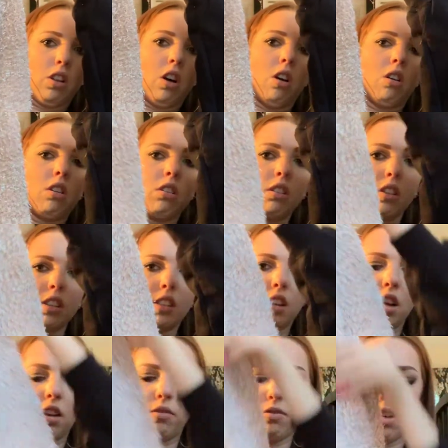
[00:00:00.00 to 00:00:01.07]
long. It's
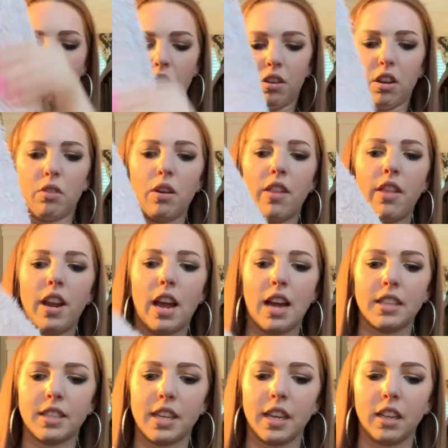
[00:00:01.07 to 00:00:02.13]
kind of, I don't know. And then it
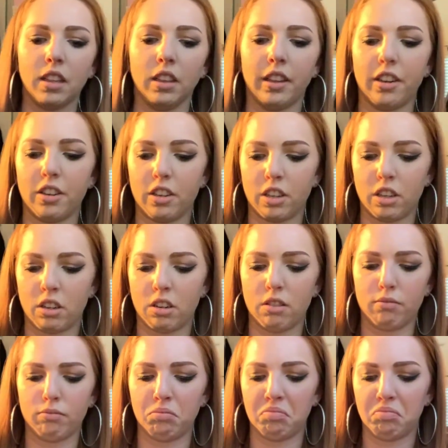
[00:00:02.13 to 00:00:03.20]
has like glitter,
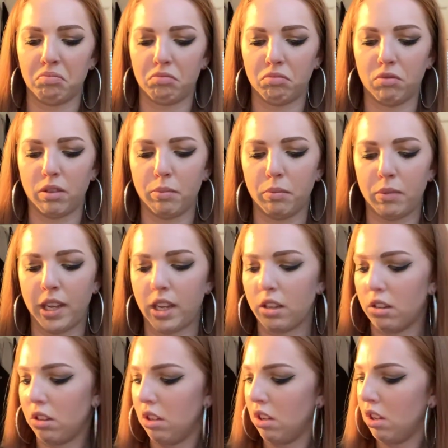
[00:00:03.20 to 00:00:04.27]
like
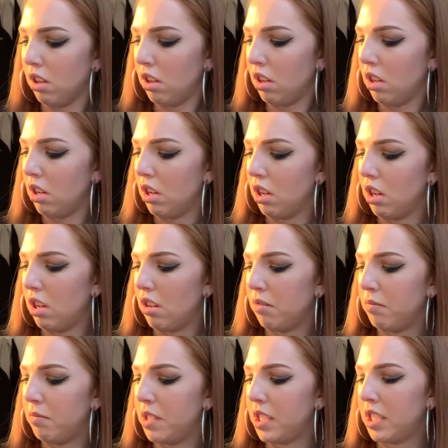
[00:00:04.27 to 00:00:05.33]

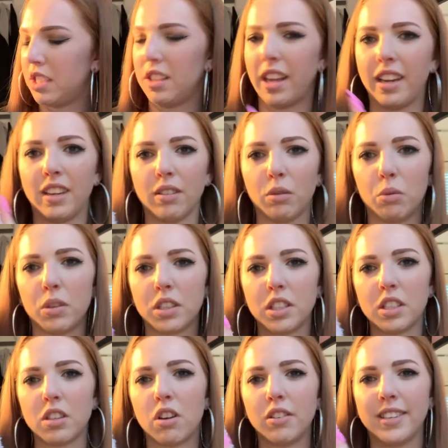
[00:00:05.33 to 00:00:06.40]
this, like, what's
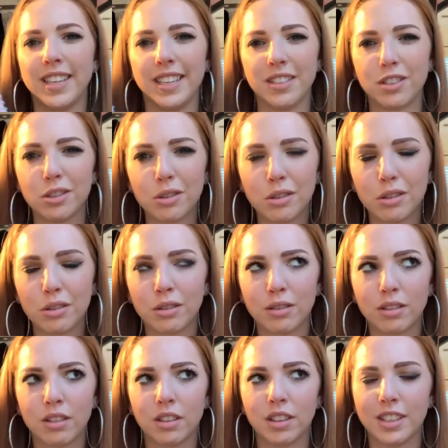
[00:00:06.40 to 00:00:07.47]
this called? Tinsel?
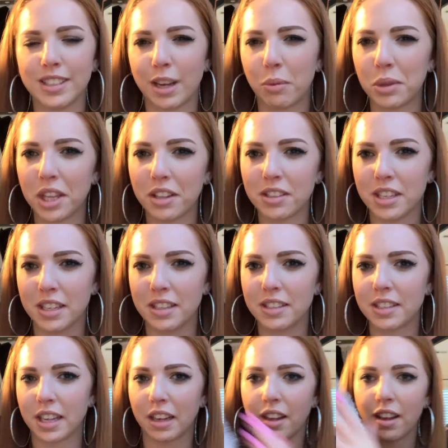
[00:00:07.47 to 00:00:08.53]
Is that what that is?
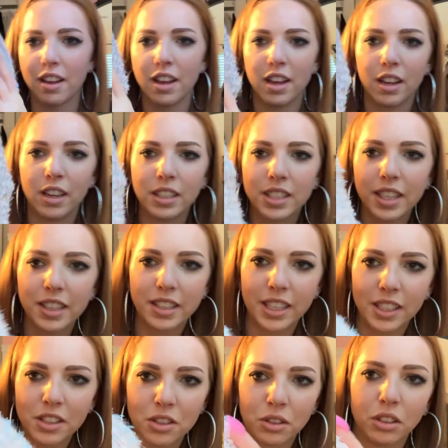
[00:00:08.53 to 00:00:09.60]
Like, it's like
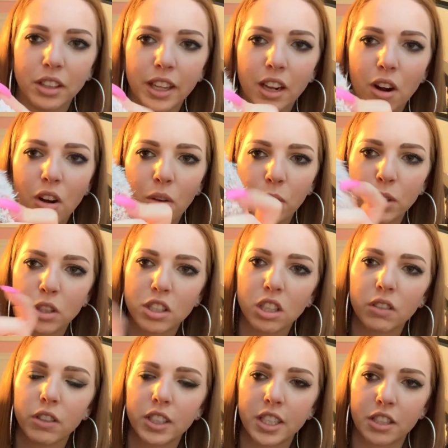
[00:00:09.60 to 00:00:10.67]
tinsel, like
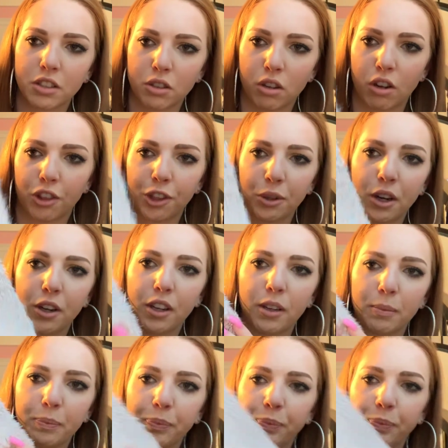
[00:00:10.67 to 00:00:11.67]
silver tinsel all throughout it.